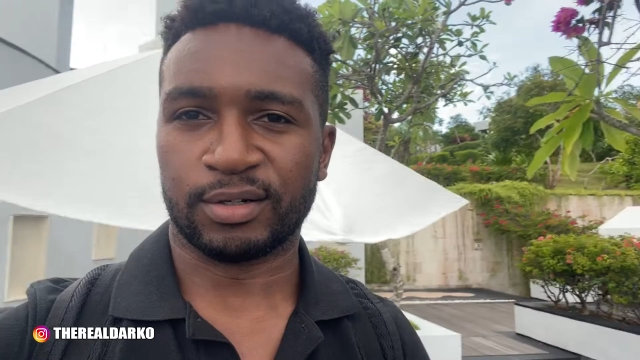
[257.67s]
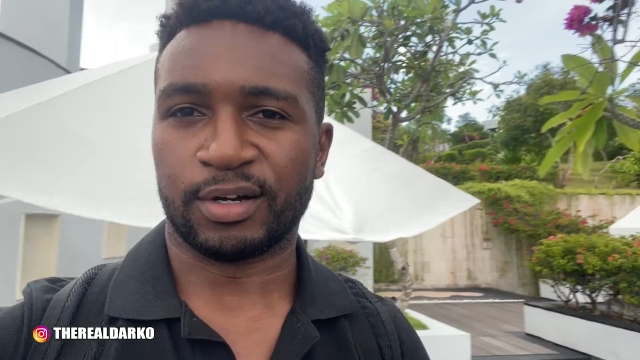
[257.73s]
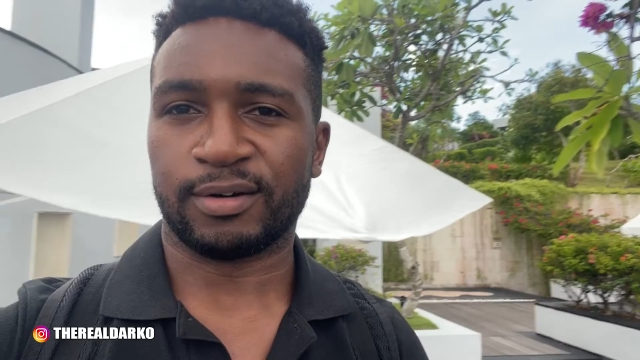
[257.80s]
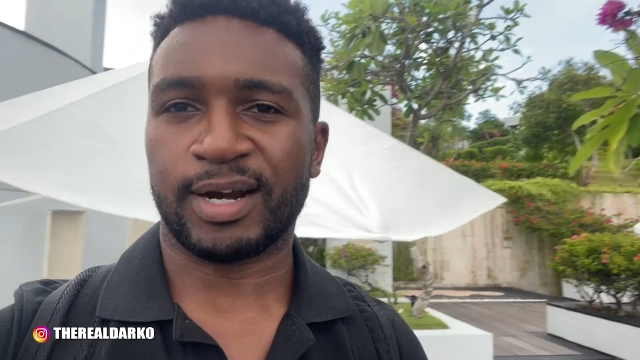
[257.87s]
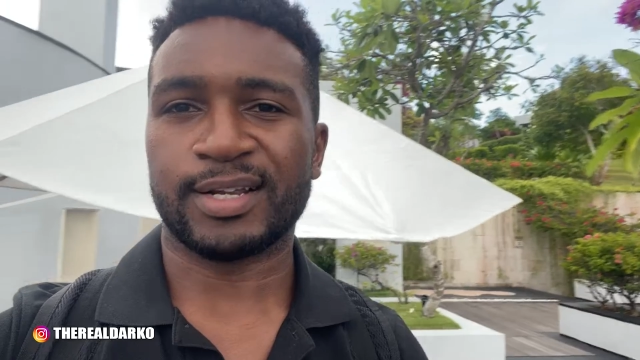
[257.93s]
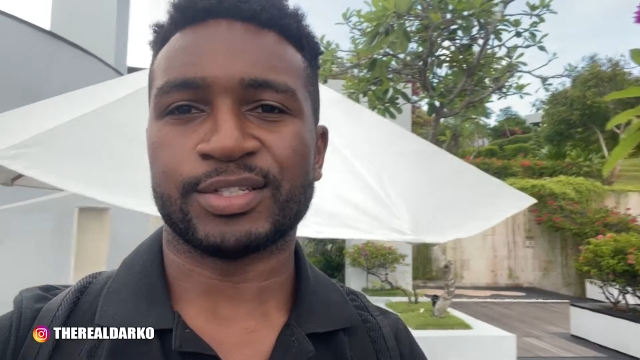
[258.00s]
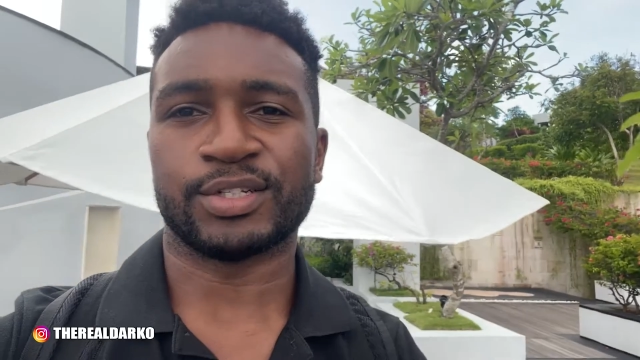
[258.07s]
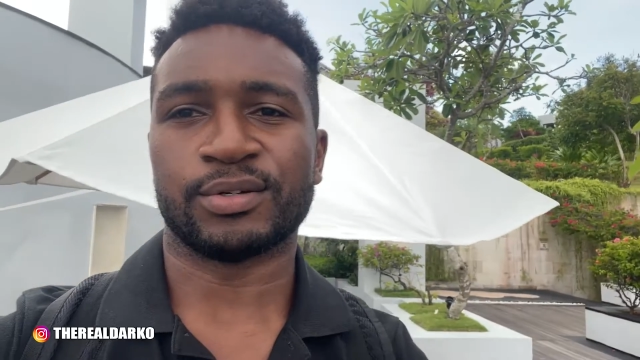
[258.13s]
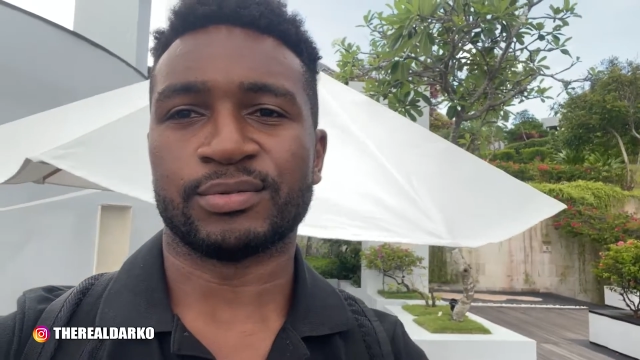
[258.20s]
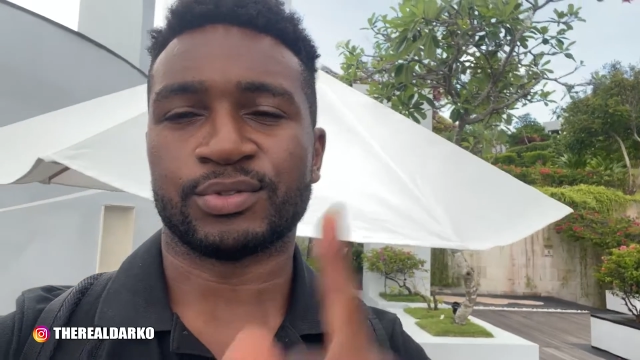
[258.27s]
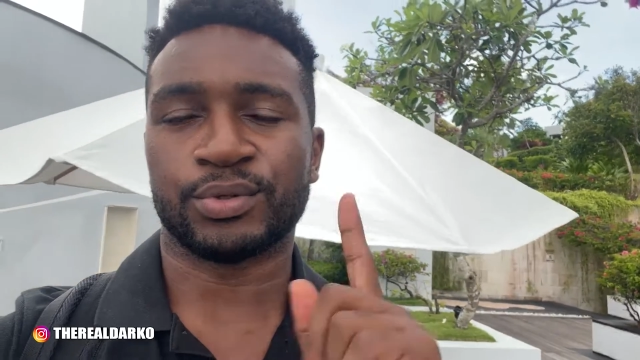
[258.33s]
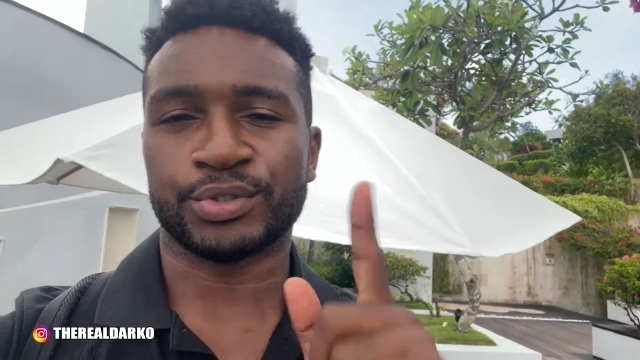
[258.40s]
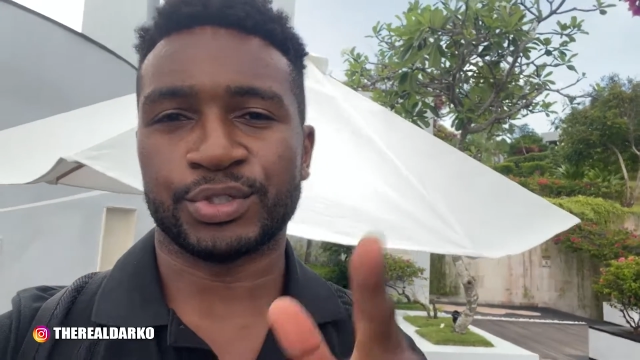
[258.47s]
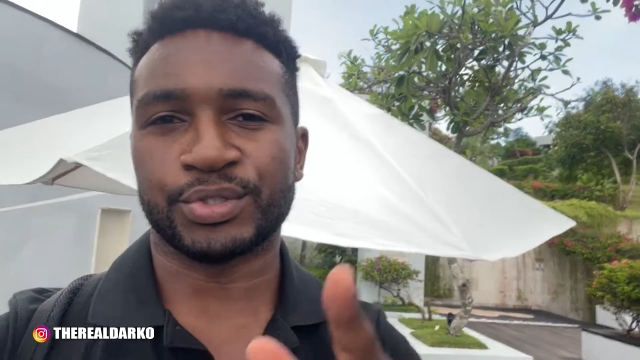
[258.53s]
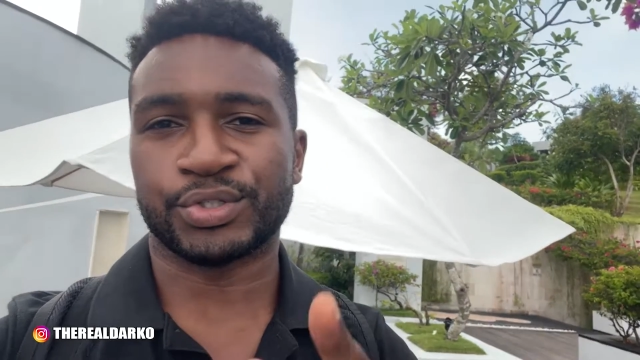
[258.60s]
All right, so
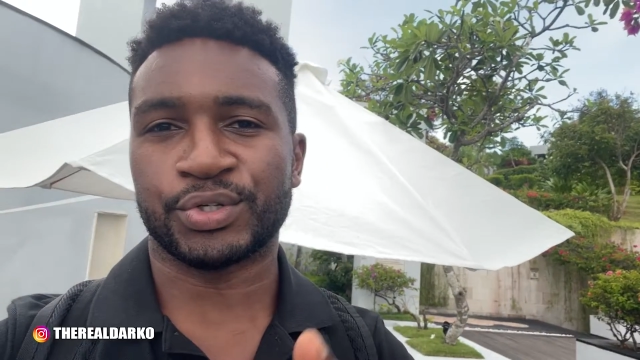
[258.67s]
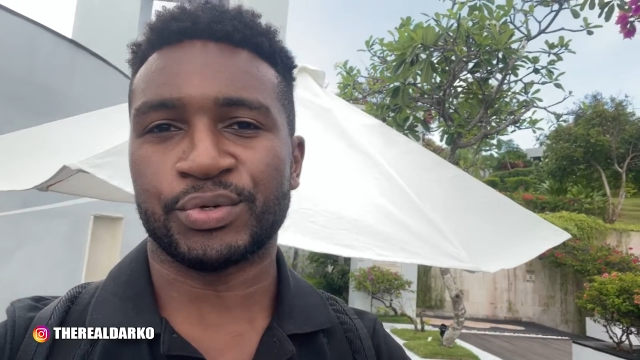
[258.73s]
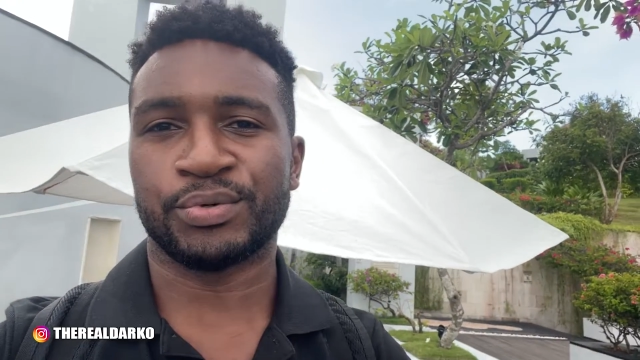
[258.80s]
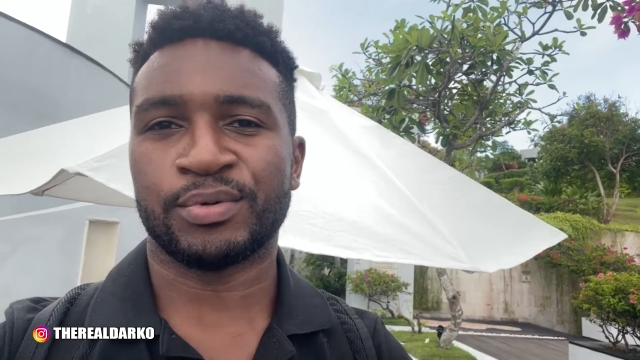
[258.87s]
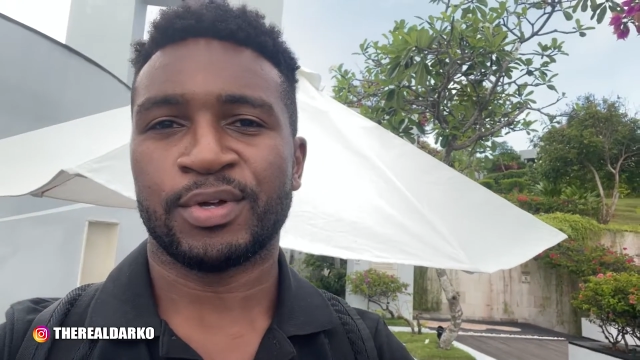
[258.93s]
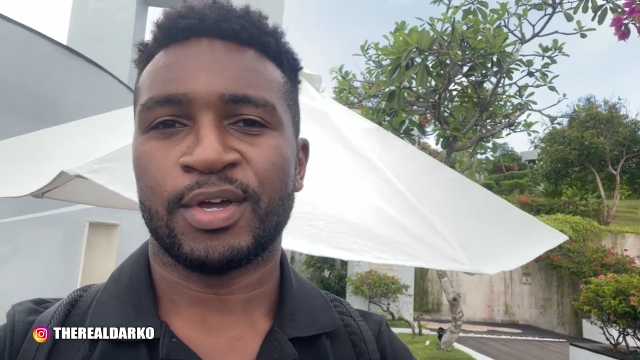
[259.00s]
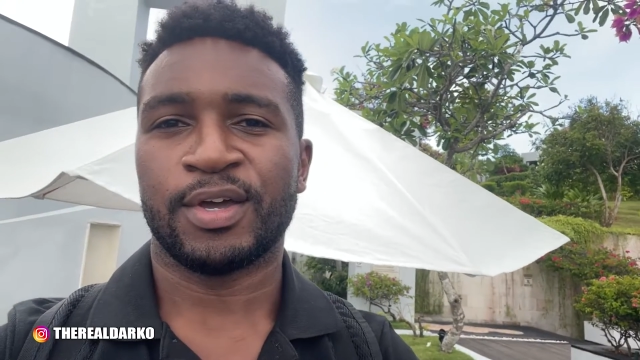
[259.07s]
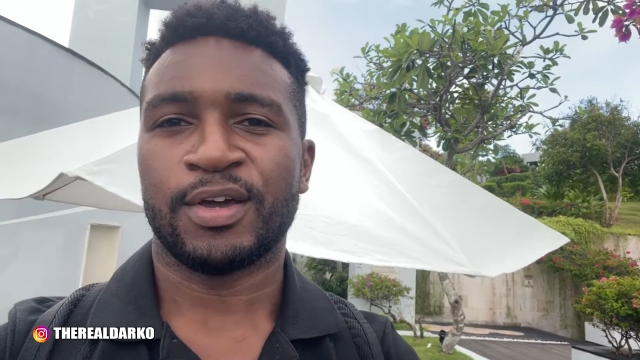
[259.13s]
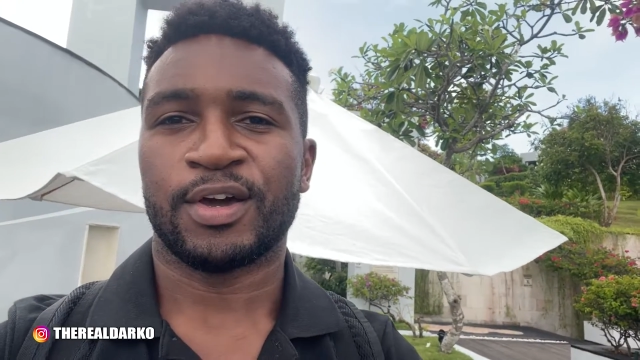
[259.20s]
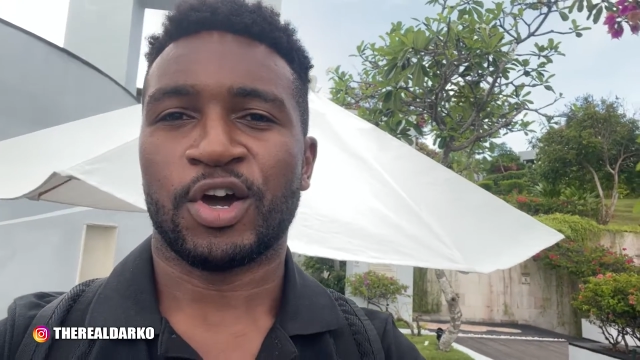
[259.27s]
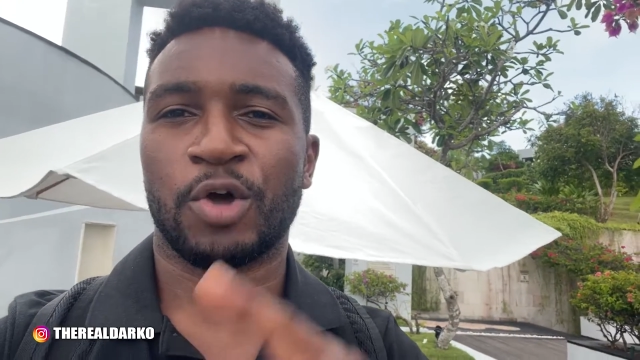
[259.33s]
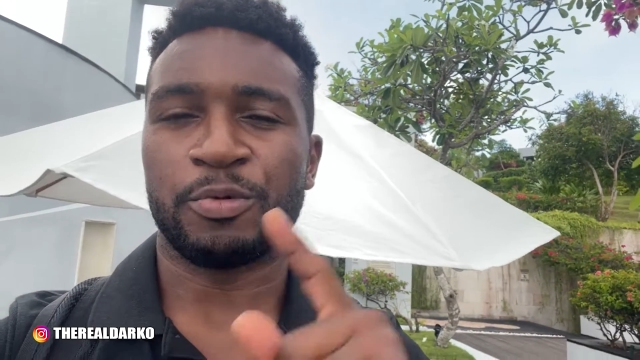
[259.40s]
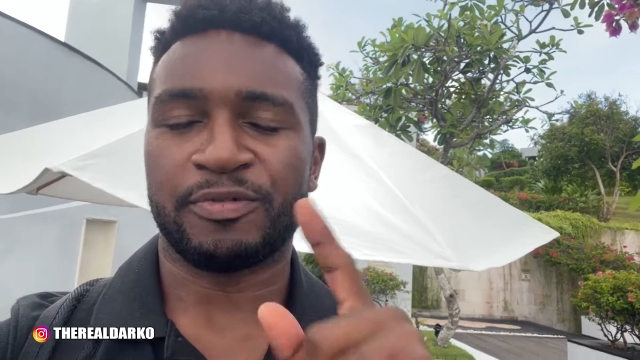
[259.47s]
talk to you soon. Hope